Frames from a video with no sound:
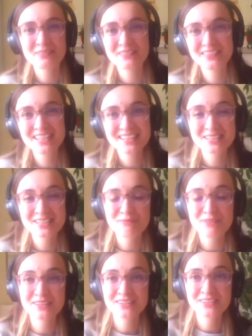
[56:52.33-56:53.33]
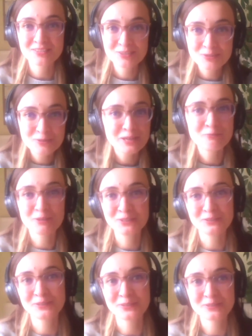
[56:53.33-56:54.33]
This has been truly
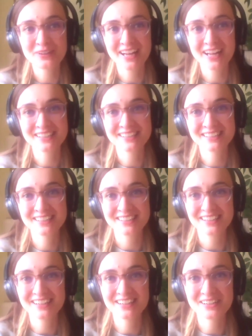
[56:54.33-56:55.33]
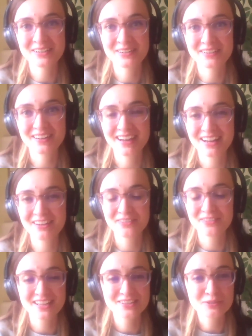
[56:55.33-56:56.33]
wonderful, and I've
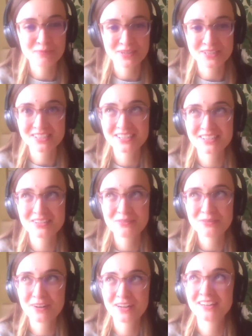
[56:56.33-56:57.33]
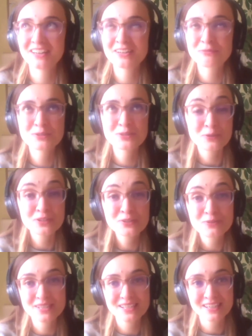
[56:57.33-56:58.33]
had so much fun, and it was so
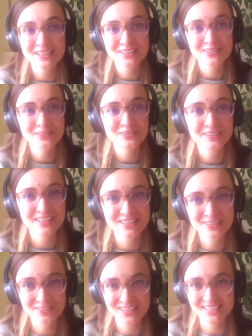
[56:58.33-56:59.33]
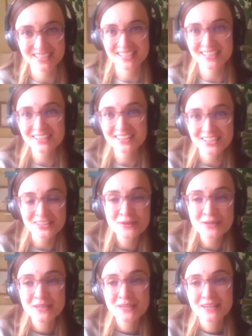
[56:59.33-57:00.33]
interesting to listen to this discussion.
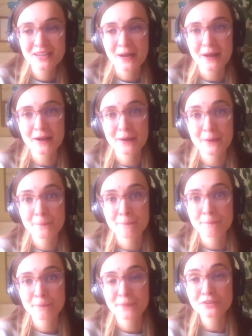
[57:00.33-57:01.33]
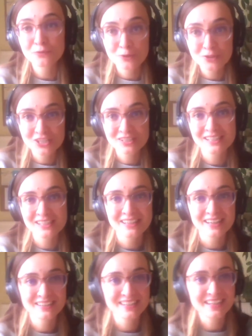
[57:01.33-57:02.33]

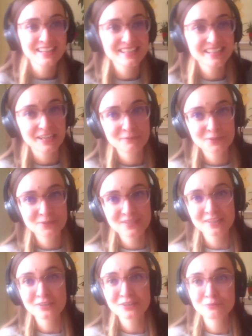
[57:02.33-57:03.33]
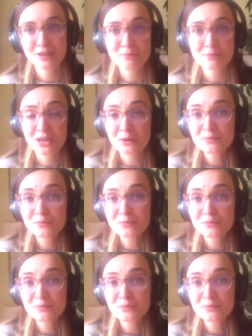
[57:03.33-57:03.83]
Unfortunately, I think it's time to start wrapping up.